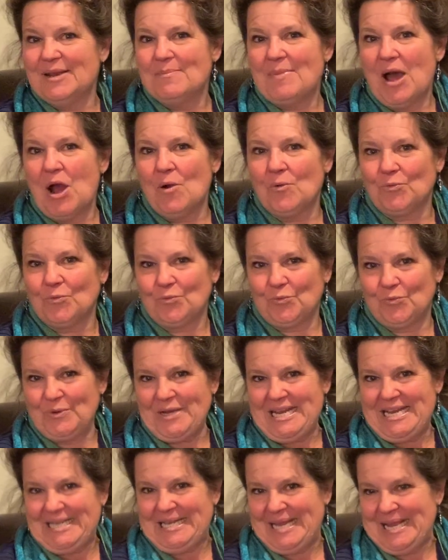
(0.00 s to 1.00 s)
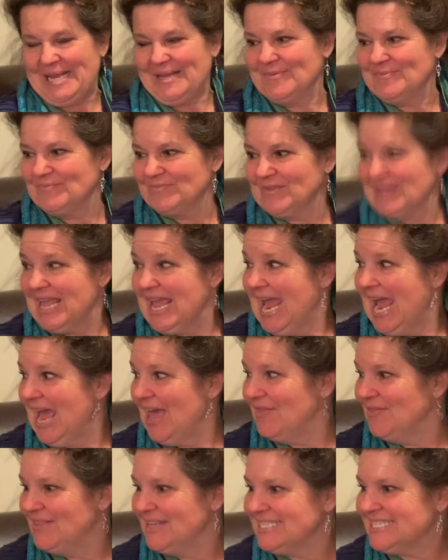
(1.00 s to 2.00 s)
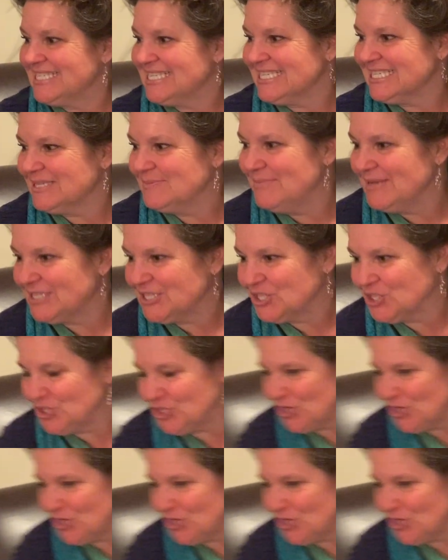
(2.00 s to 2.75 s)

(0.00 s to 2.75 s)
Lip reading: about reading. And this is Miss